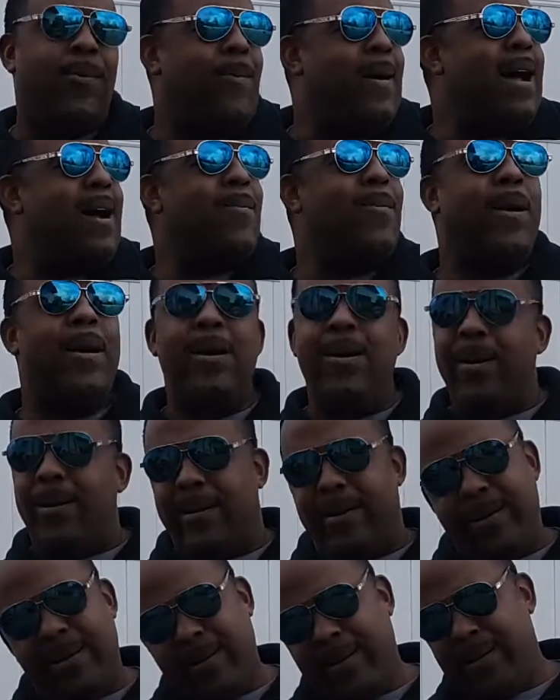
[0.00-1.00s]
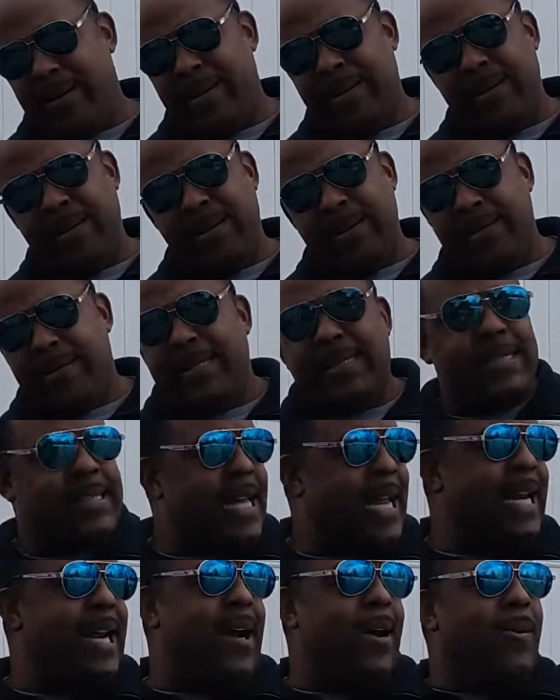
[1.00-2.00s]
Why work? Just
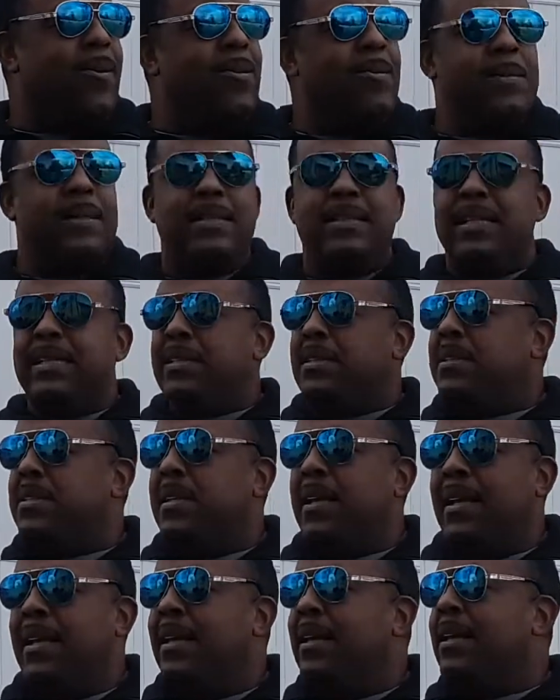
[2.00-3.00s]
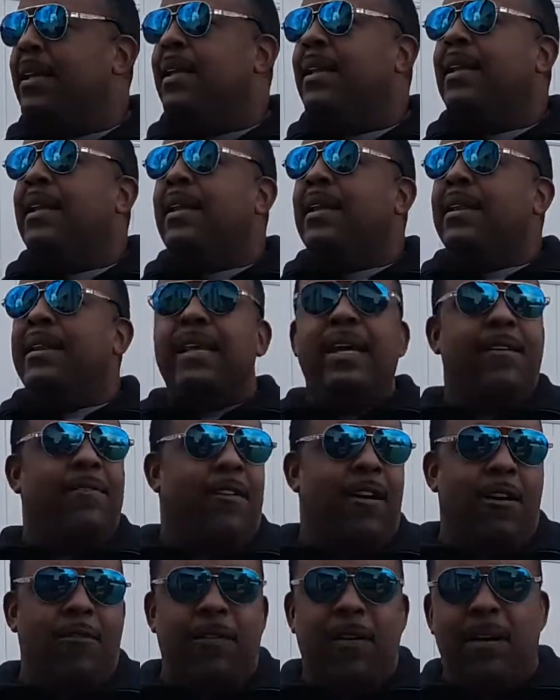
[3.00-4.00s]
stay home and just
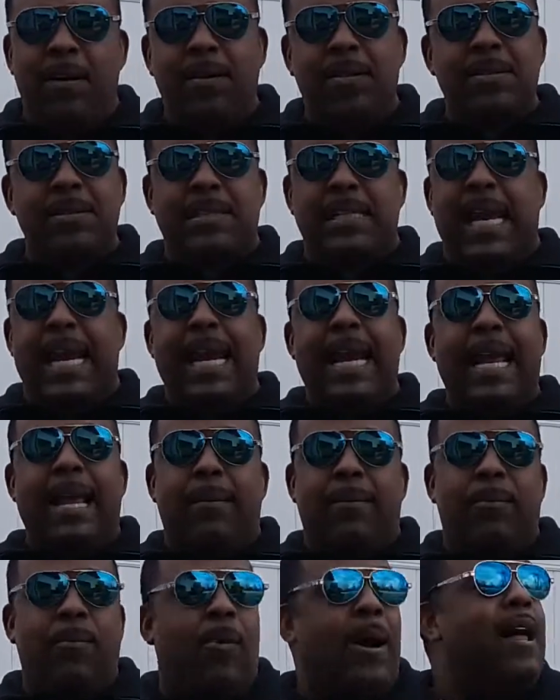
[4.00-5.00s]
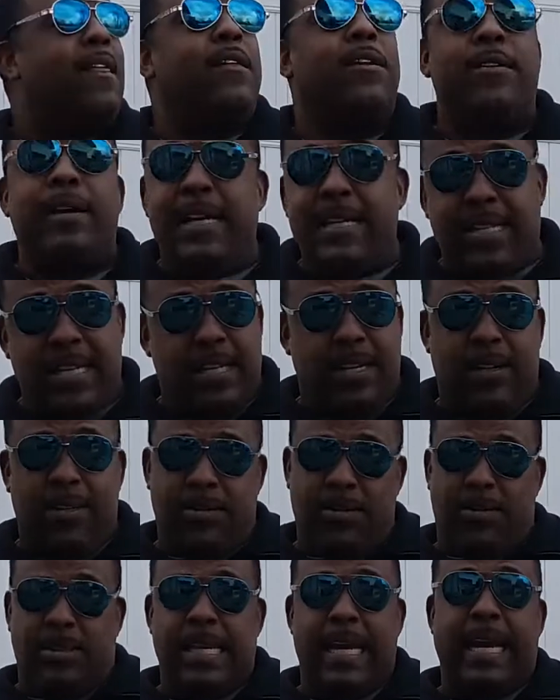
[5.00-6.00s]
live off of Uncle Sam while there is an
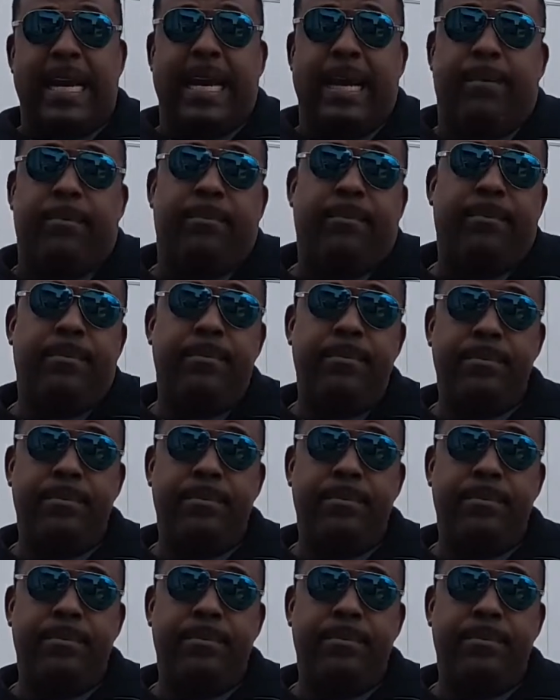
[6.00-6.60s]
Uncle Sam.